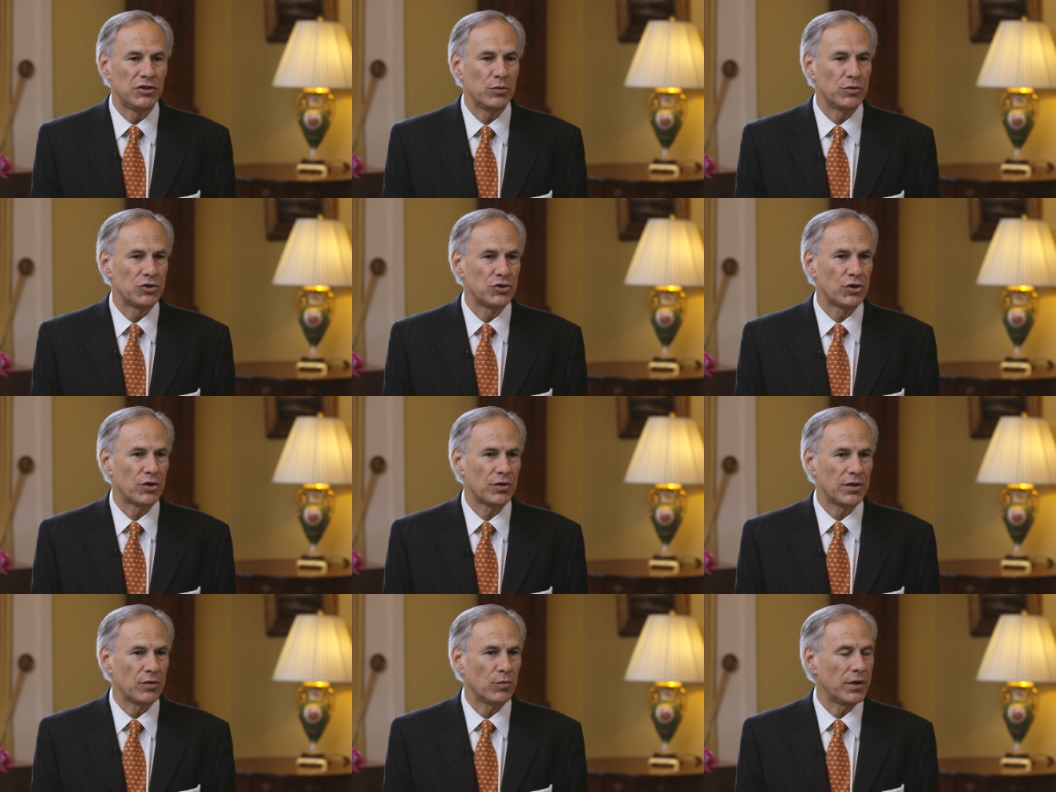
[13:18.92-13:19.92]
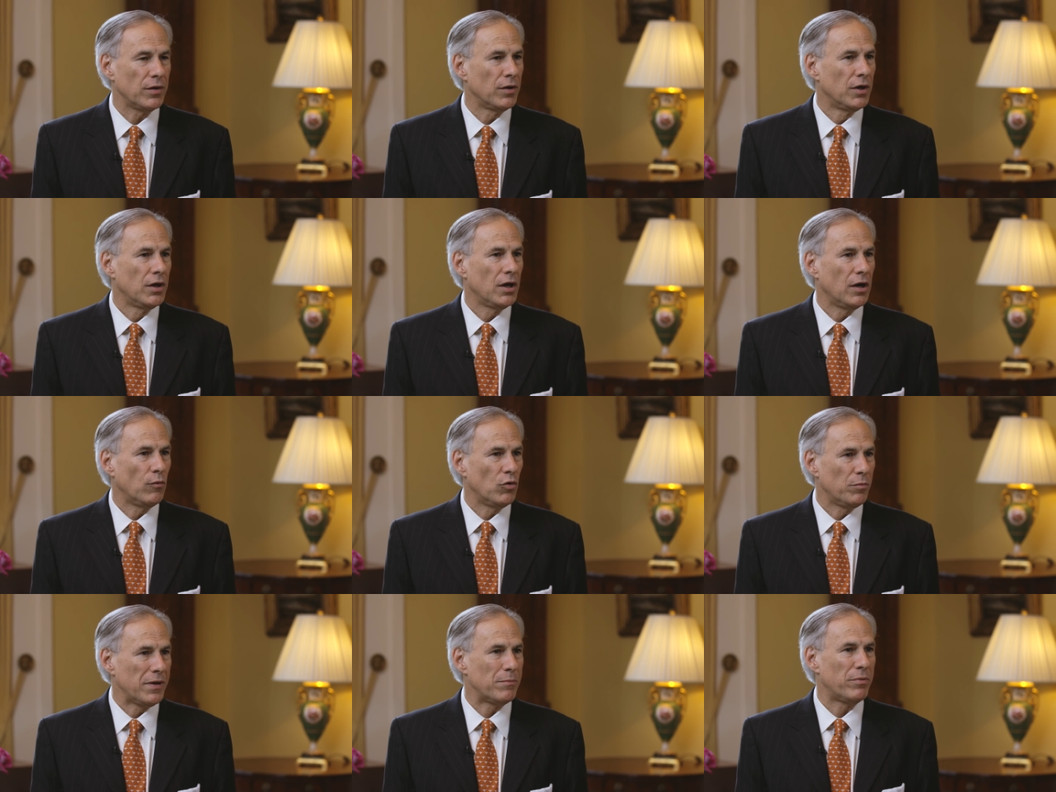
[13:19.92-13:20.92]
to ensure that we
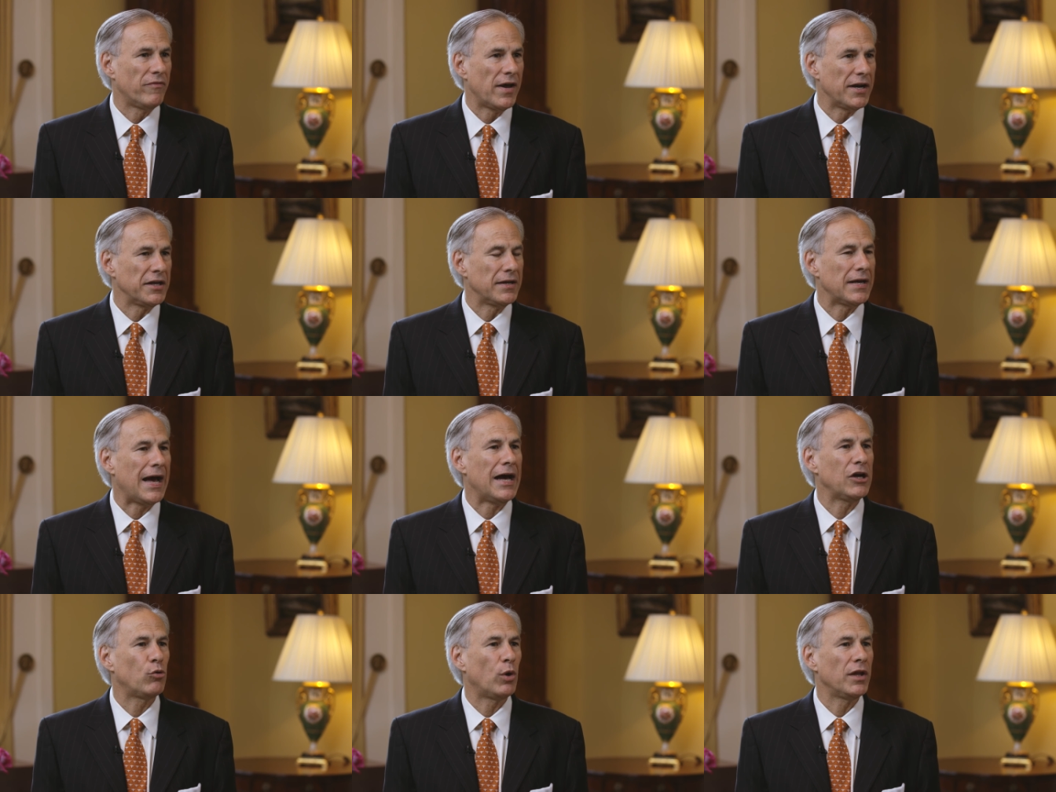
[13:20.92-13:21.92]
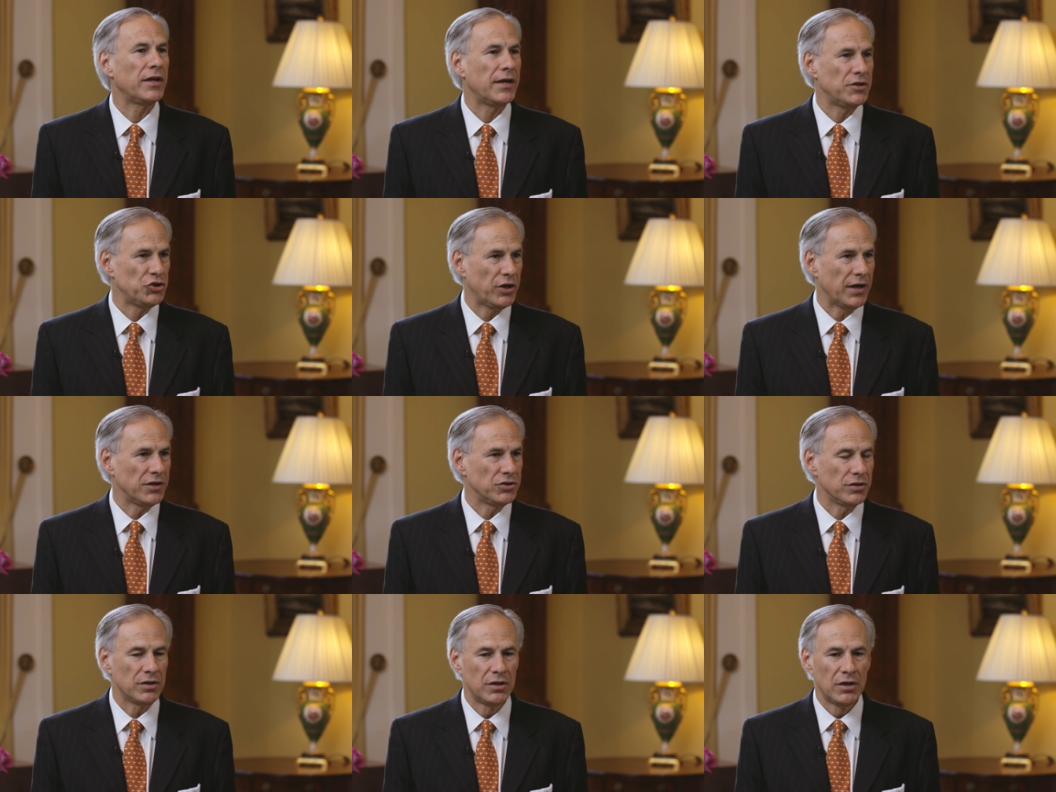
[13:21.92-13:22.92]
will be providing high quality
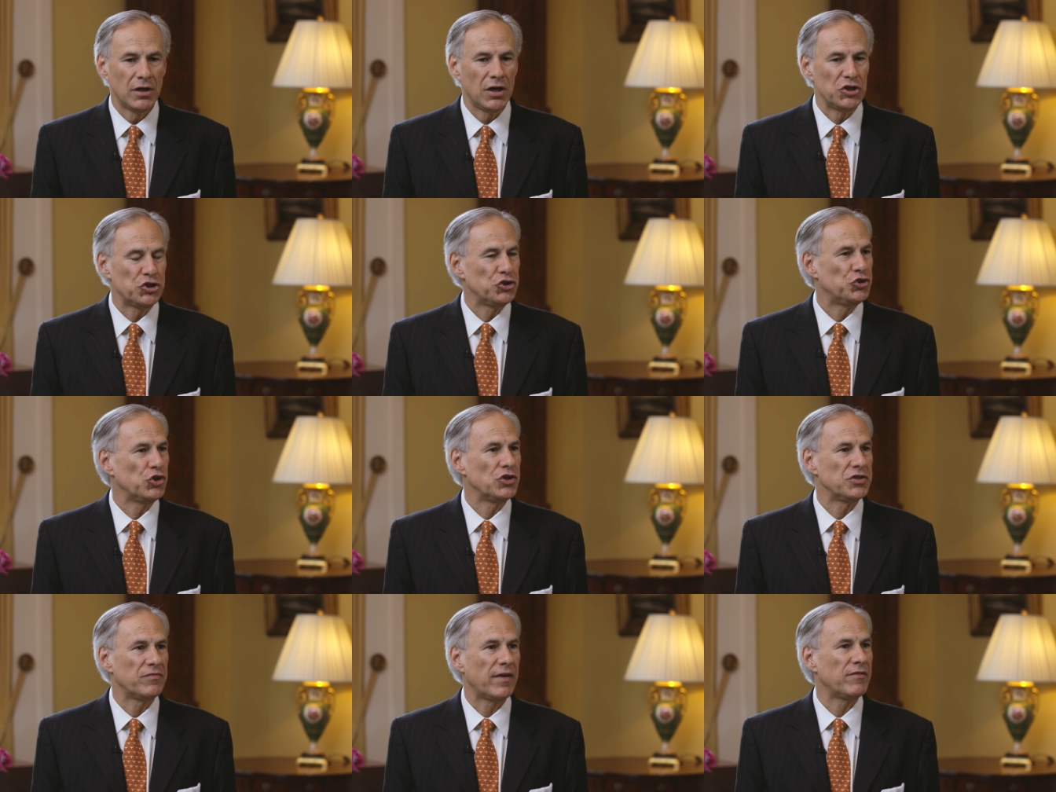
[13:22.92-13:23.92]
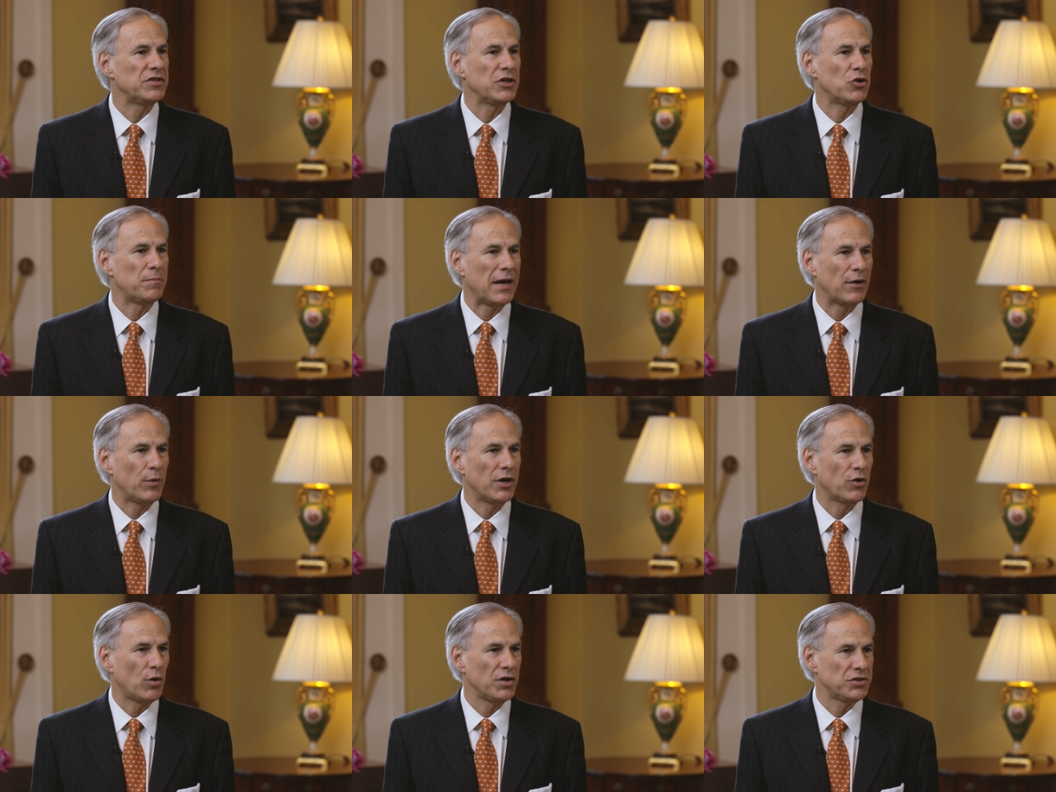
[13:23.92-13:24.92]
education to students of every single
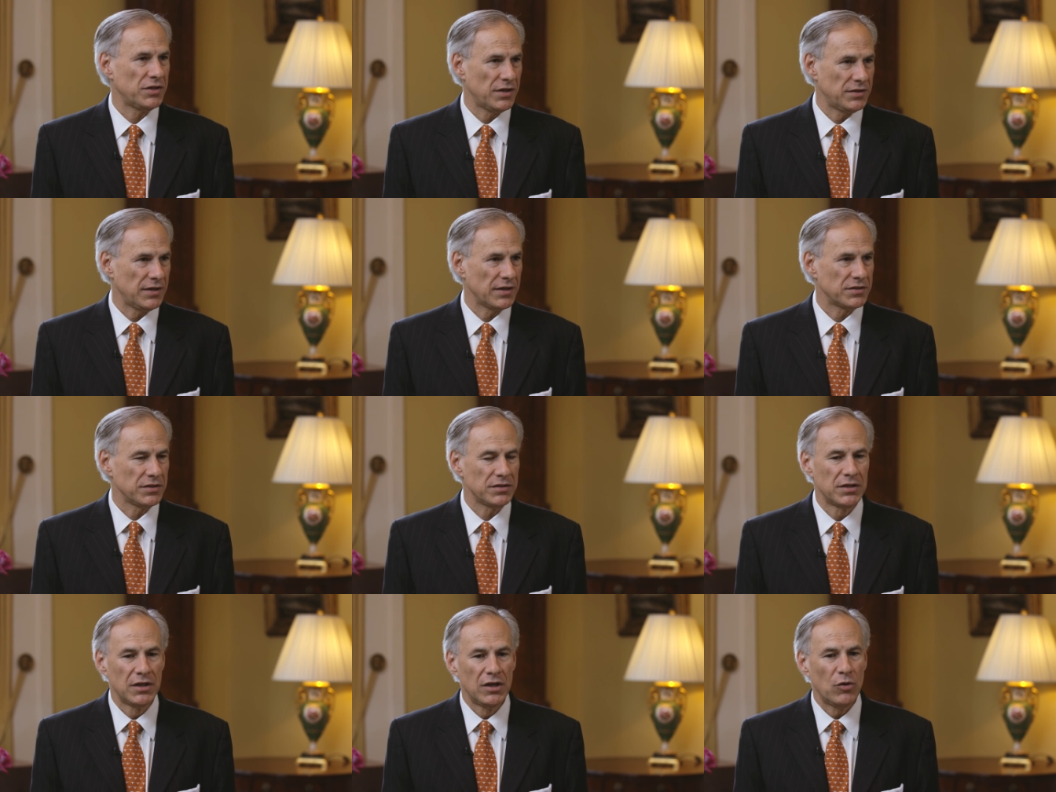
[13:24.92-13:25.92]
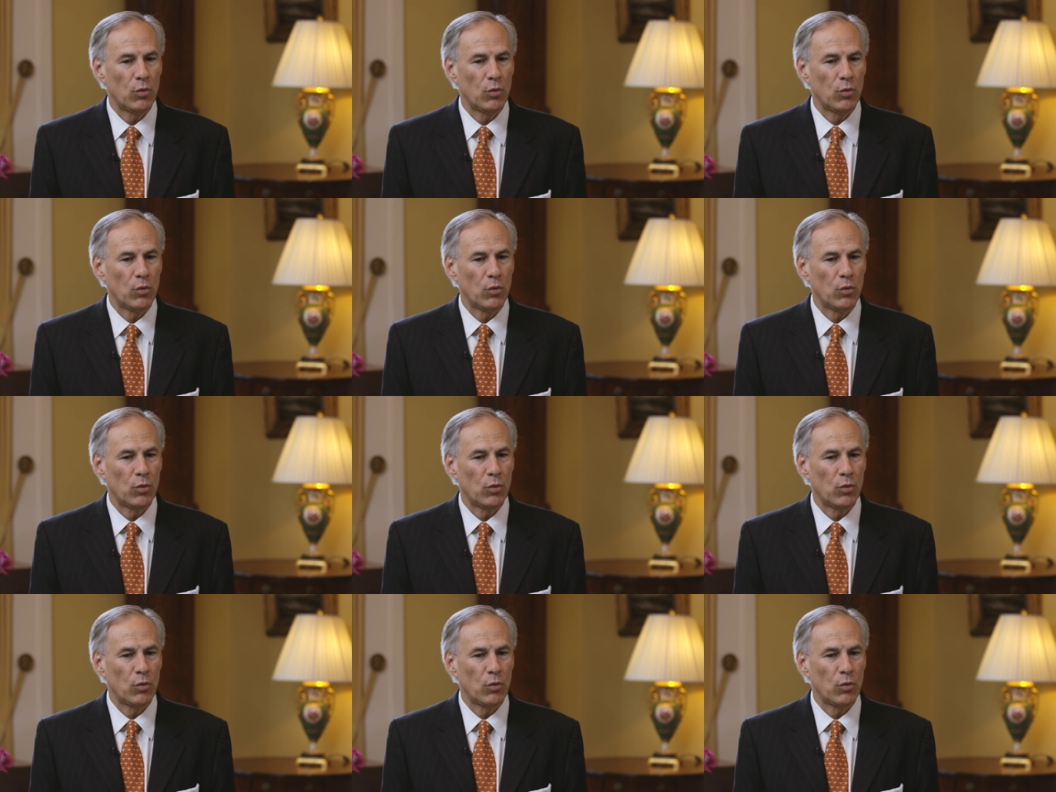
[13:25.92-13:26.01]
background across the state of Texas,